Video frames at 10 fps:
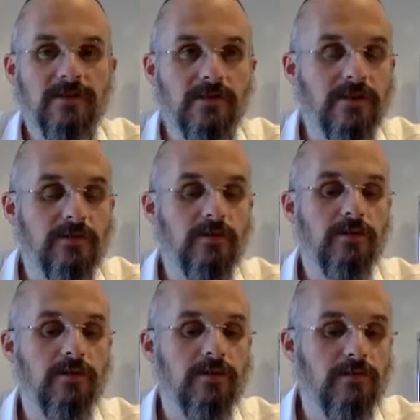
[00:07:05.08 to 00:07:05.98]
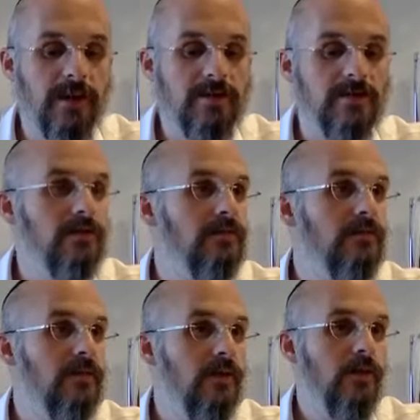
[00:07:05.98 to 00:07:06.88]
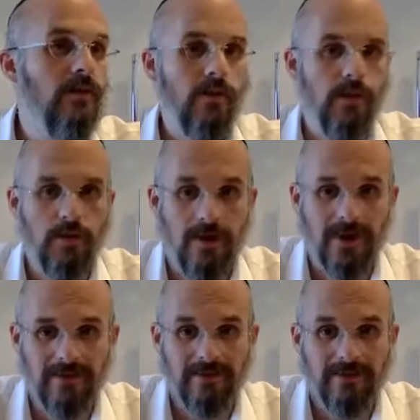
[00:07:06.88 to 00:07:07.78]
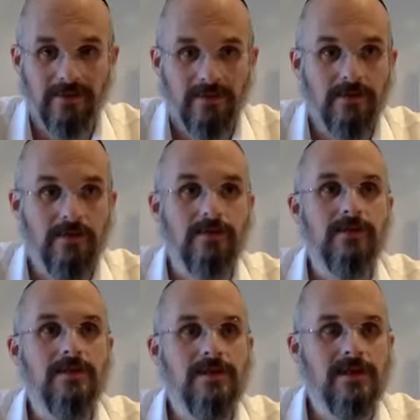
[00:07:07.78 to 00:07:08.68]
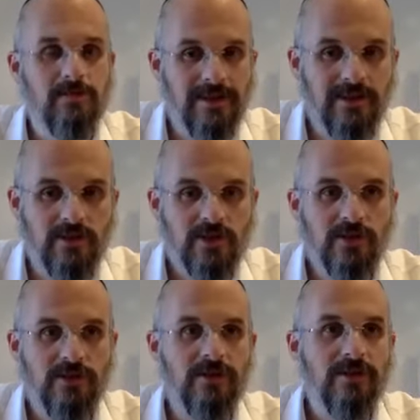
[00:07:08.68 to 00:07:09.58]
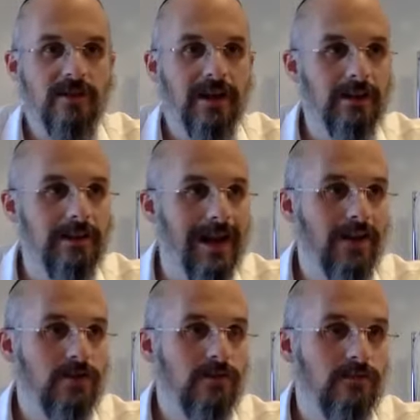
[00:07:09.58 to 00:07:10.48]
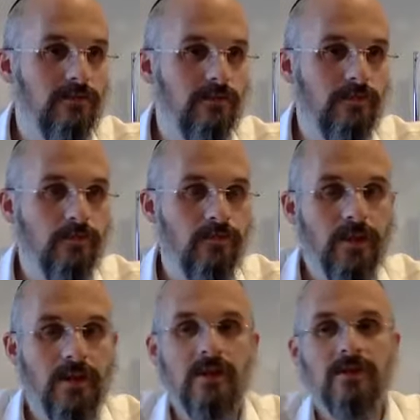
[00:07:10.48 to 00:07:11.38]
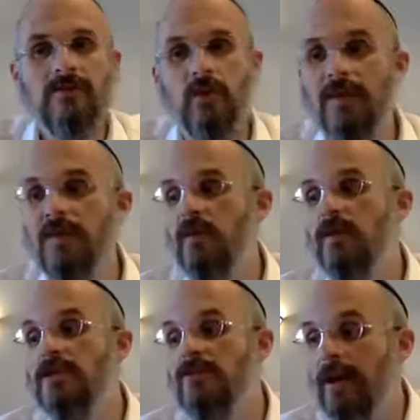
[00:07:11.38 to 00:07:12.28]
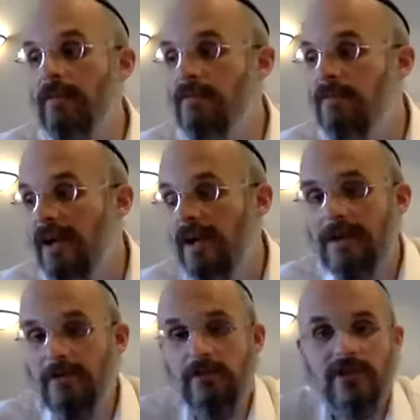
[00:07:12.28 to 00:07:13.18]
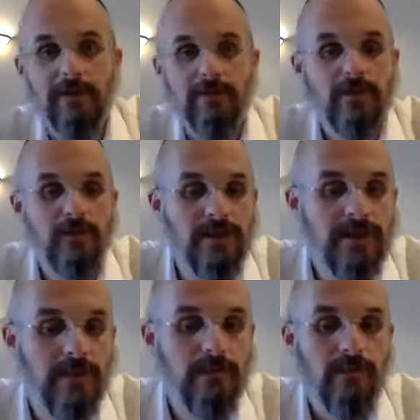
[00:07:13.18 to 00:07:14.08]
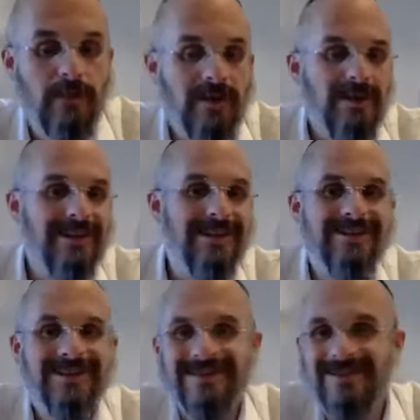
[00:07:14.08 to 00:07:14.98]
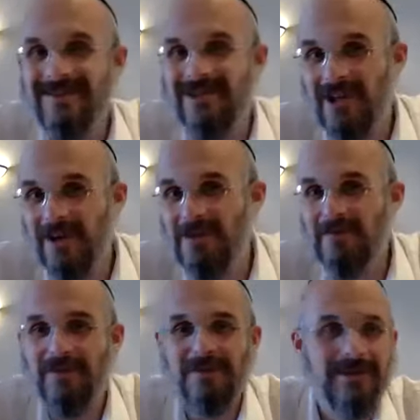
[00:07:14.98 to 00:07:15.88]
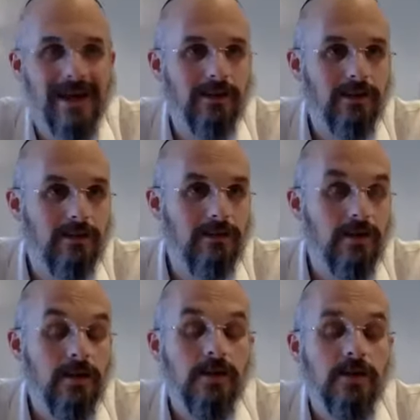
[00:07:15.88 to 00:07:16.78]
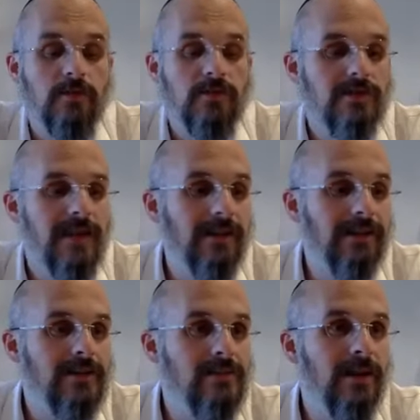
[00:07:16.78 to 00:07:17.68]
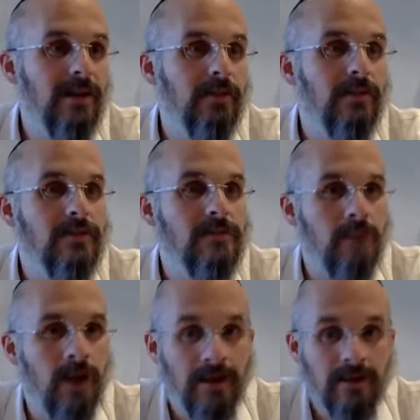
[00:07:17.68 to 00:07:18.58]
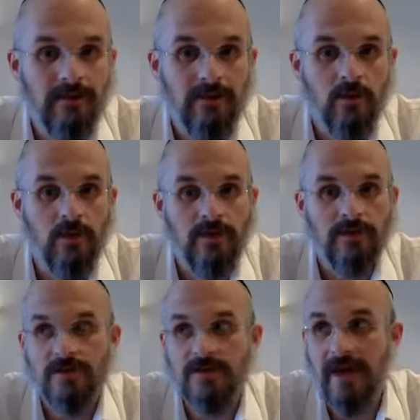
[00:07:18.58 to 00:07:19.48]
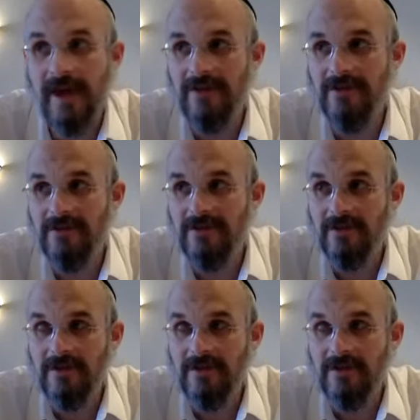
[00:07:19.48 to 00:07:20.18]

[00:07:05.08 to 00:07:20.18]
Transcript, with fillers: dibur, or maisa. Thought, speech, and action. There's one thing we described in Perek Gimel, chapter three, is the neshama's personality. The personality is made up of its mind, what it understands,